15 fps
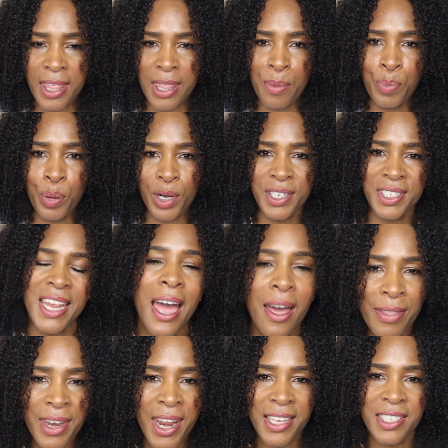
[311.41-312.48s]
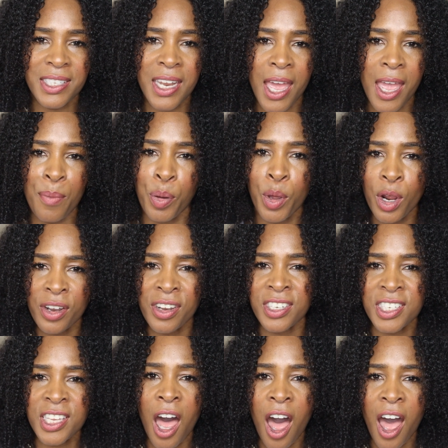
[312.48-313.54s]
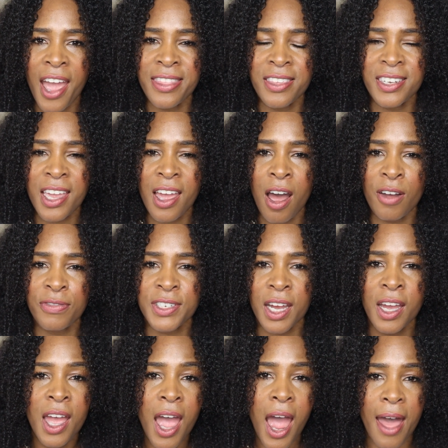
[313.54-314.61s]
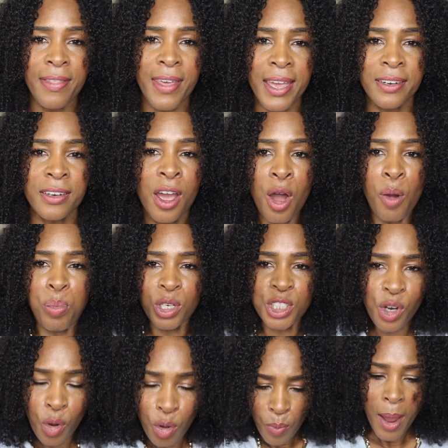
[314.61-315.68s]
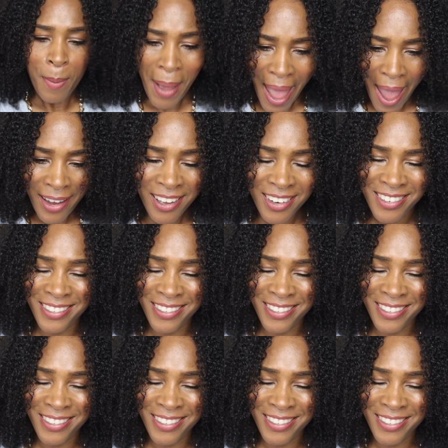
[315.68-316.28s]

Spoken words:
and then put it down the next day and put it on the side the day after and then push it all the way back.